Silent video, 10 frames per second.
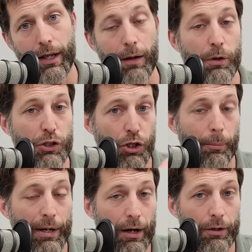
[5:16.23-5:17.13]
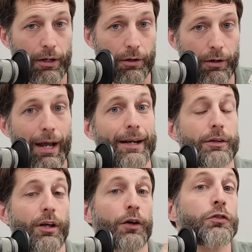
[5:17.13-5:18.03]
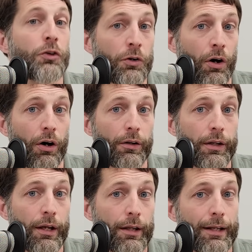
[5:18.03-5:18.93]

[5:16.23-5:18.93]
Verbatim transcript: and we jump it out here, and it does turn on,